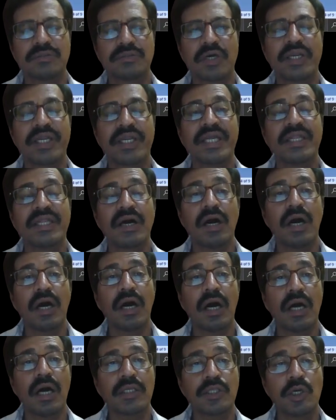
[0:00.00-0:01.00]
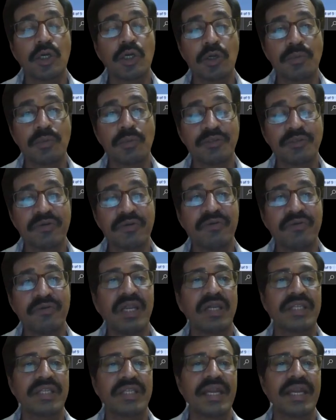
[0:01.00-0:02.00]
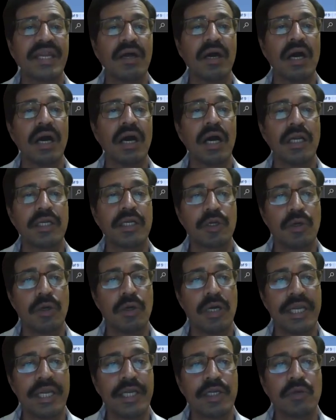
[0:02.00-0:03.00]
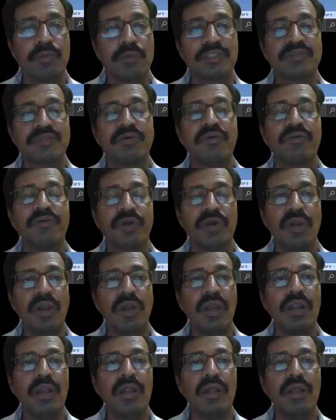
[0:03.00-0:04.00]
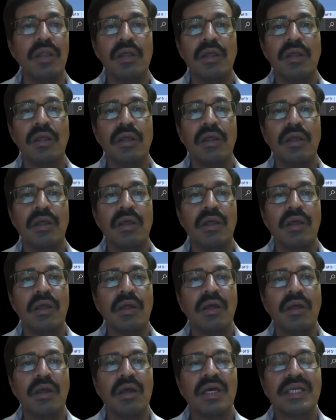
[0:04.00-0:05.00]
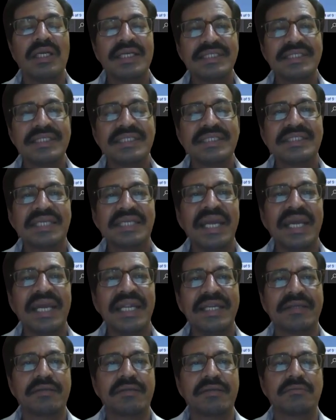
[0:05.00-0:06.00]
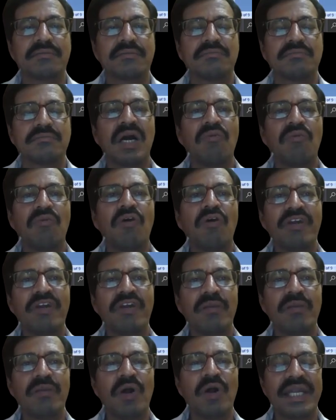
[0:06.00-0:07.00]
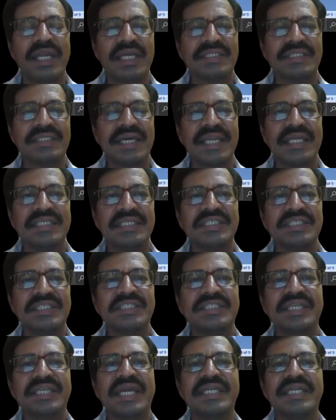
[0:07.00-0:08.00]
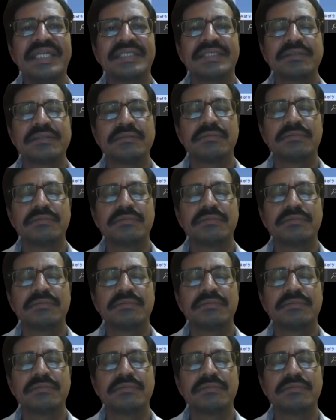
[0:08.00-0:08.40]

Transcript: arthropous ovule or the atropous ovule, it is the straight. The ovule body is arranged straight.